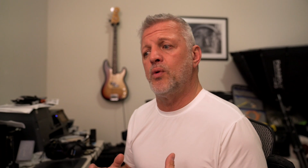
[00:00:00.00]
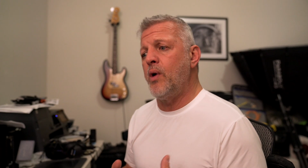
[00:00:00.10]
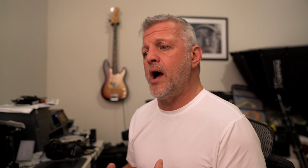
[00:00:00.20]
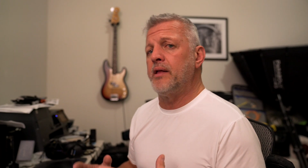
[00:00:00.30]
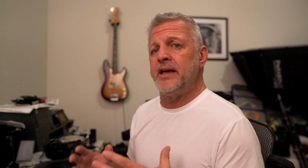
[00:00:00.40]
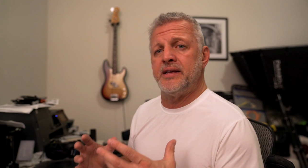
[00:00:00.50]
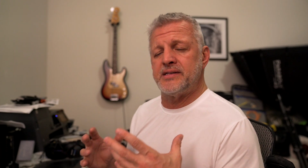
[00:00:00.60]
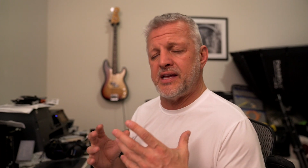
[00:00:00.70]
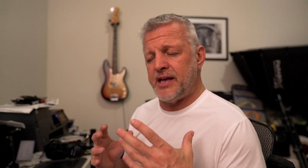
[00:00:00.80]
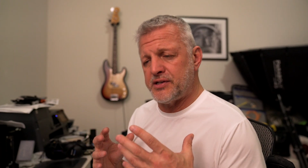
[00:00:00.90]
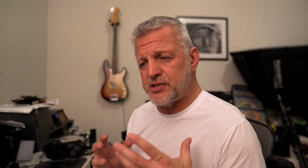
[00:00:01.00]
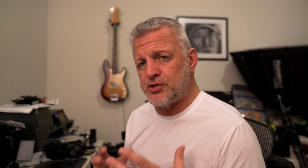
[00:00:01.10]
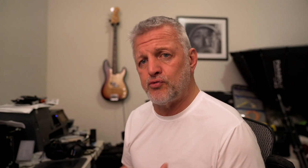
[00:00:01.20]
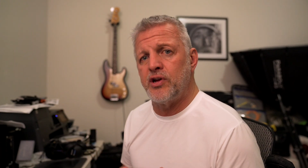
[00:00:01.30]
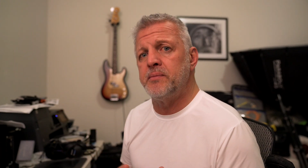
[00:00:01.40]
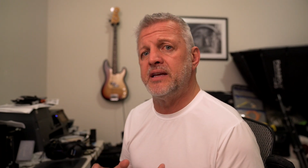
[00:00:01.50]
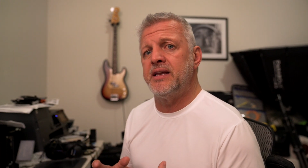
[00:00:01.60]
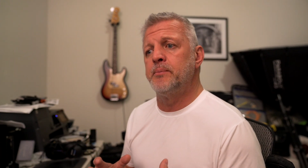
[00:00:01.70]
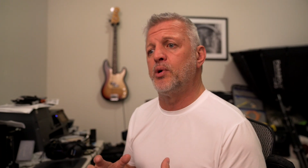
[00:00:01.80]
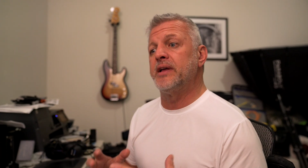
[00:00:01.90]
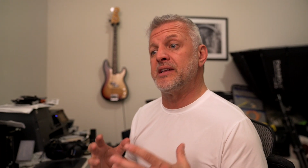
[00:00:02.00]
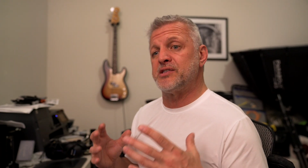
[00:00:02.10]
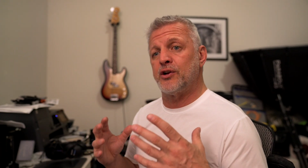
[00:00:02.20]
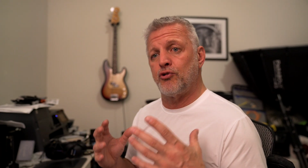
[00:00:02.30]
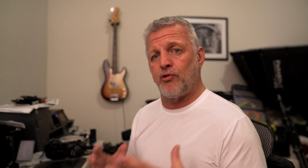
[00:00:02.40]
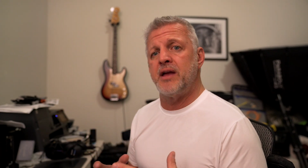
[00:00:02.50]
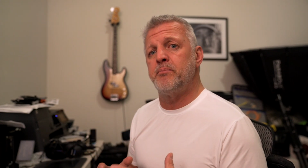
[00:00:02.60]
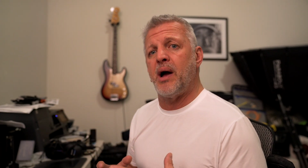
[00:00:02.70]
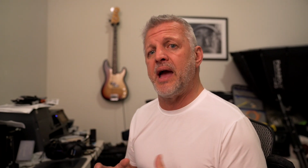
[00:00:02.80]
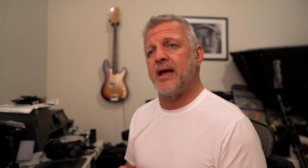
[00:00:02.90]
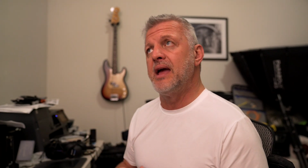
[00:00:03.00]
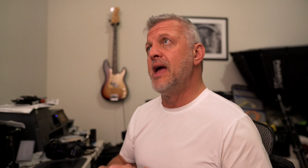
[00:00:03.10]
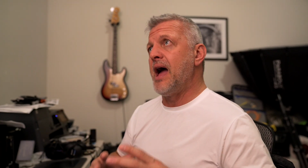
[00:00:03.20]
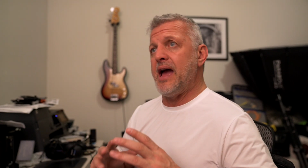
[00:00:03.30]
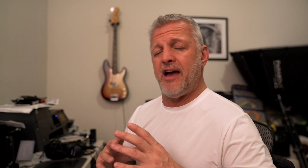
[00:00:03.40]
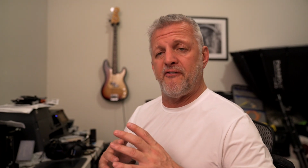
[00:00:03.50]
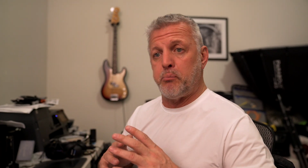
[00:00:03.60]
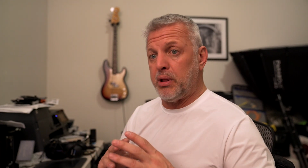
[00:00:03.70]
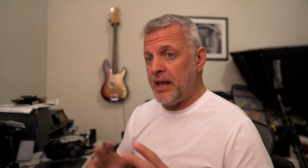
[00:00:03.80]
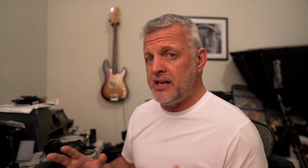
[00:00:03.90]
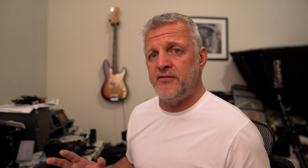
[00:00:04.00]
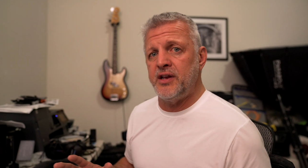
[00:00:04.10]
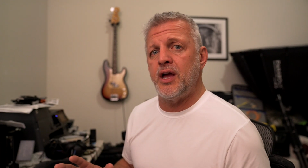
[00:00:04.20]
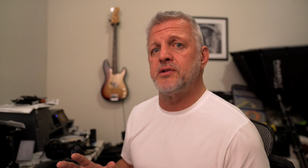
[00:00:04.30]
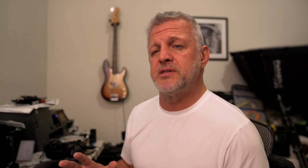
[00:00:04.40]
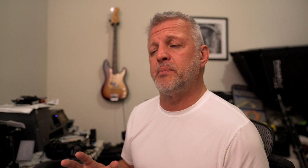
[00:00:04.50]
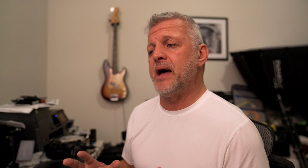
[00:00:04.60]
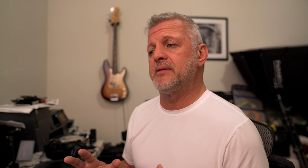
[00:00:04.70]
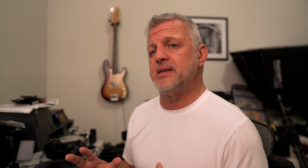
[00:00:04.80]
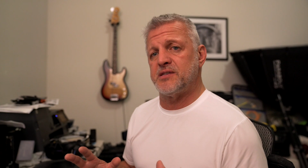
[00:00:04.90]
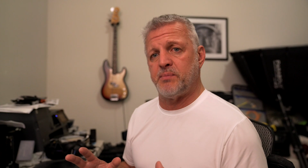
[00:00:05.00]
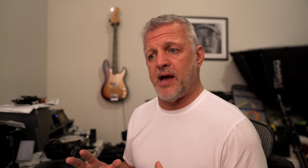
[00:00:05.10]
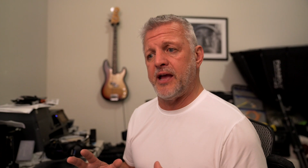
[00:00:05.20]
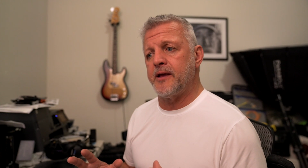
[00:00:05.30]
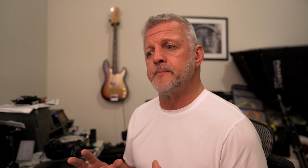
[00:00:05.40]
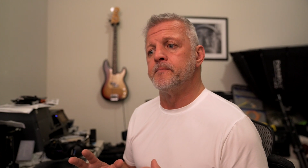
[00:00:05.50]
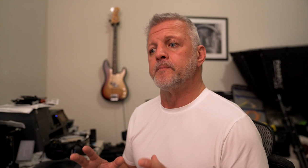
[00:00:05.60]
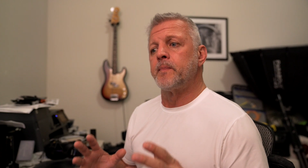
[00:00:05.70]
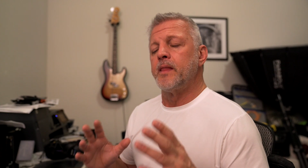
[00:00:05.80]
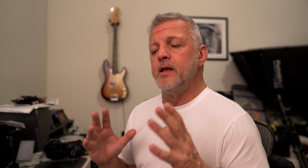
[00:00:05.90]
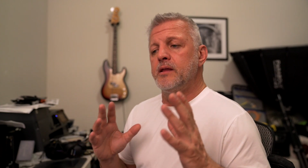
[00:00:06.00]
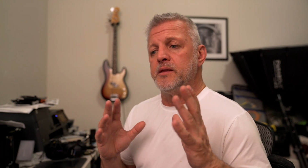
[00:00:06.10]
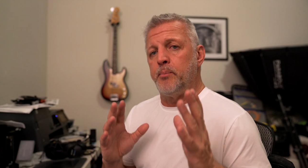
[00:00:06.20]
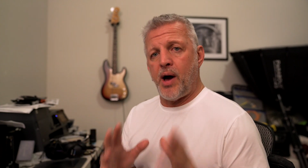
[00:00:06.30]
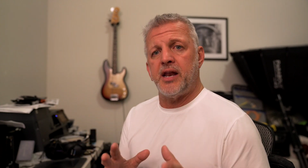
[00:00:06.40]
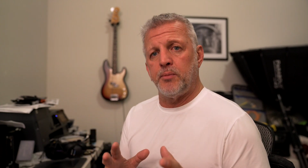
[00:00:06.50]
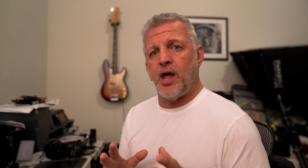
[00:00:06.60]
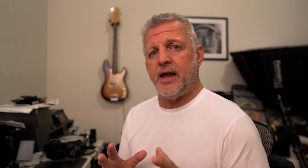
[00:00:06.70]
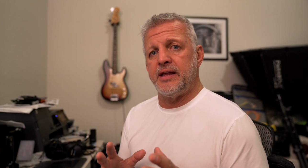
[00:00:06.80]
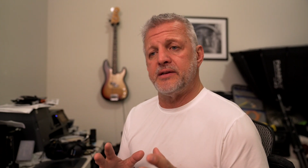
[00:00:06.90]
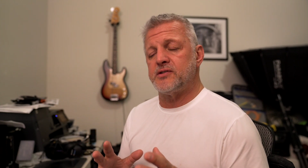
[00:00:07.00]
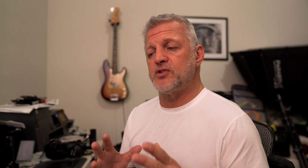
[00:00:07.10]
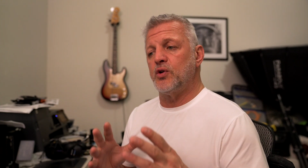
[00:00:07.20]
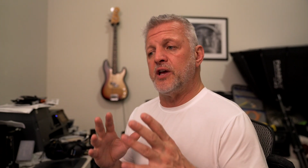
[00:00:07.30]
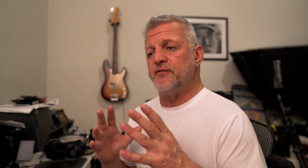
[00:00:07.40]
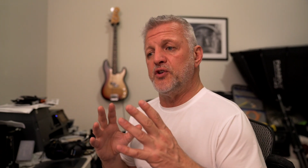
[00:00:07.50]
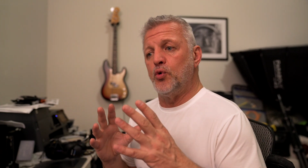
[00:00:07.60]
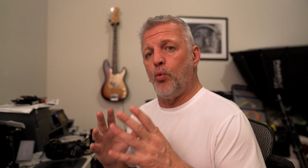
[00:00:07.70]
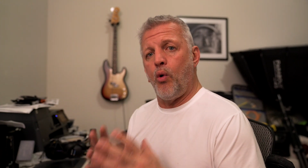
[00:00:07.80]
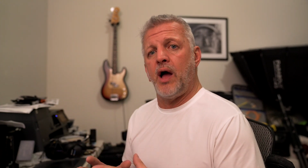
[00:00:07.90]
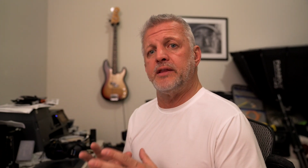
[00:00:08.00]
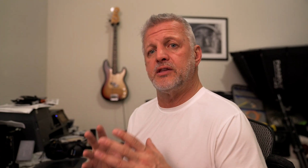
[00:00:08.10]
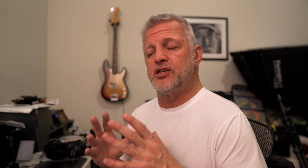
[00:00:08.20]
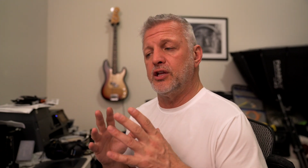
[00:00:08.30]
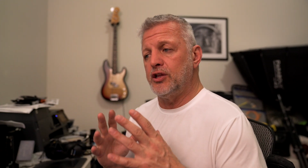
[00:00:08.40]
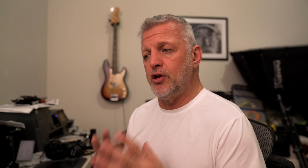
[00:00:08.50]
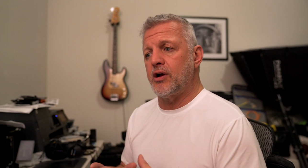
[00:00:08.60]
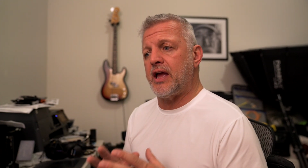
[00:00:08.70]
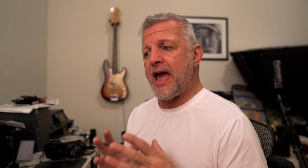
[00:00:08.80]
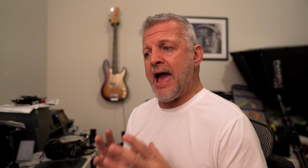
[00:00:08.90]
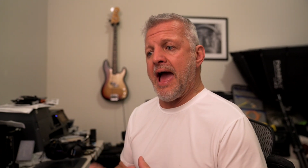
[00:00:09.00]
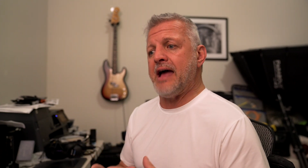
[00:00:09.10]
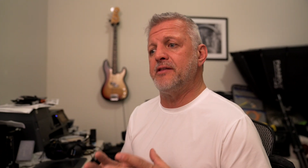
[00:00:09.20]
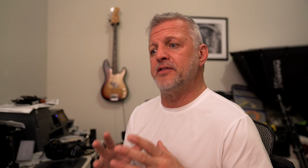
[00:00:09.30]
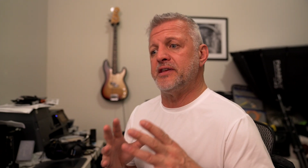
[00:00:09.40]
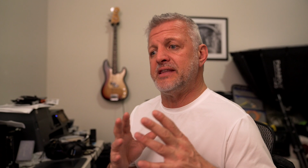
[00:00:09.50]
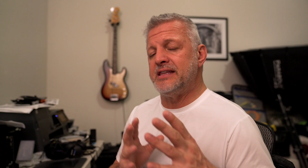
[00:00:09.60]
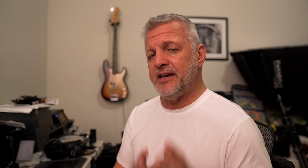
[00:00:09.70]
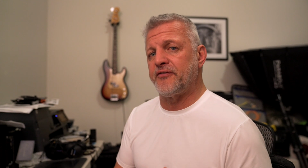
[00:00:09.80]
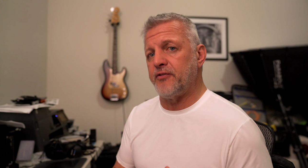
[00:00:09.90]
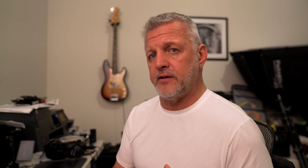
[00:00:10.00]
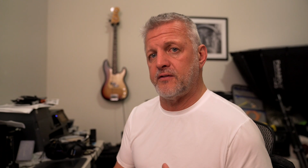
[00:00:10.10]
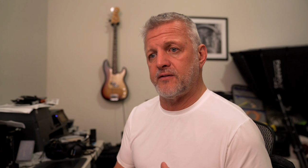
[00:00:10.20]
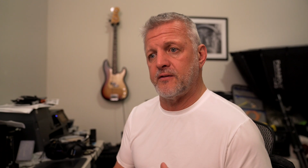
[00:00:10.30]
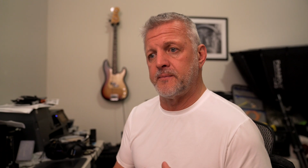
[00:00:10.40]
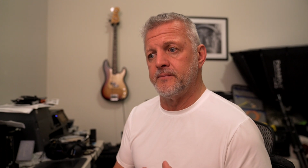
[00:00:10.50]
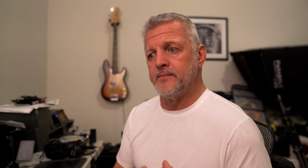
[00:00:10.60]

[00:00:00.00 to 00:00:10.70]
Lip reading: well. It is extremely nimble. It's a great bike. I have plenty of videos about this bike. The bottom line is, if you want to look at the difference